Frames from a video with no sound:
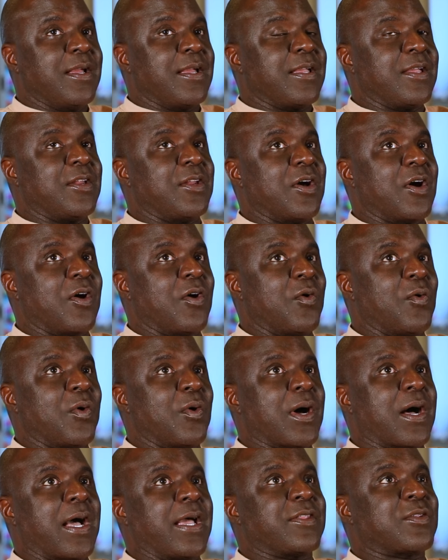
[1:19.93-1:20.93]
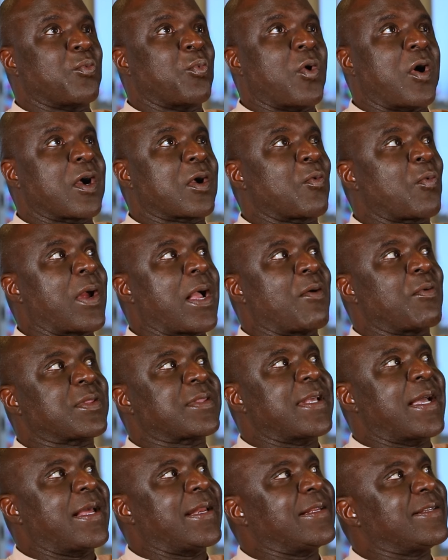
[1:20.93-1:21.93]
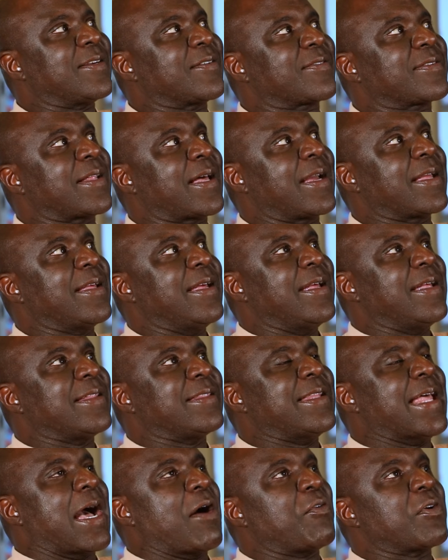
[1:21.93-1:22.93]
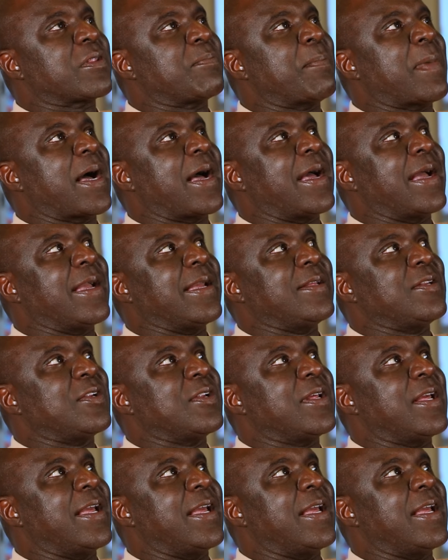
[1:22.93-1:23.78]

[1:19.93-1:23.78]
You know, I used to walk around with that and just like, that was my